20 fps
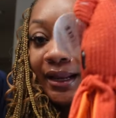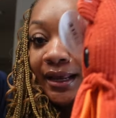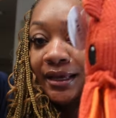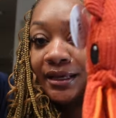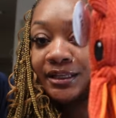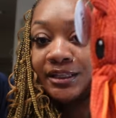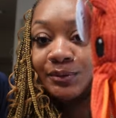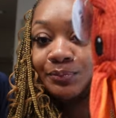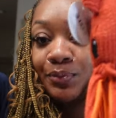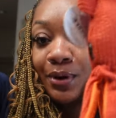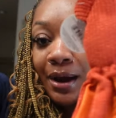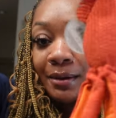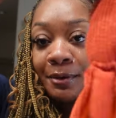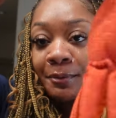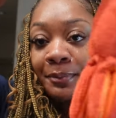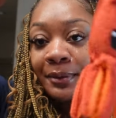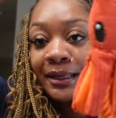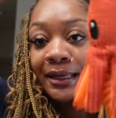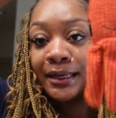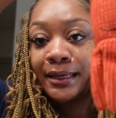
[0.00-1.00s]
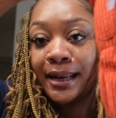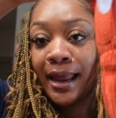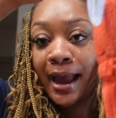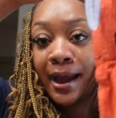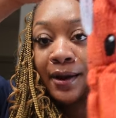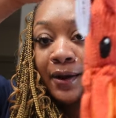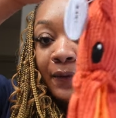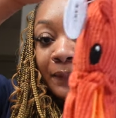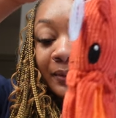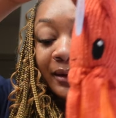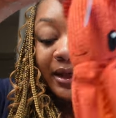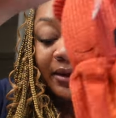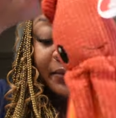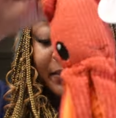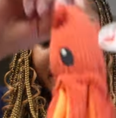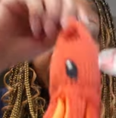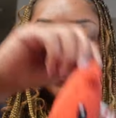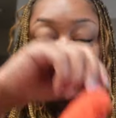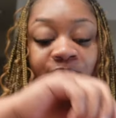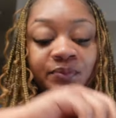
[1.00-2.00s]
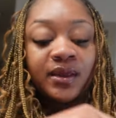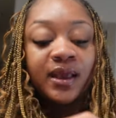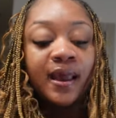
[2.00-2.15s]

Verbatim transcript: that he's probably not gonna play with.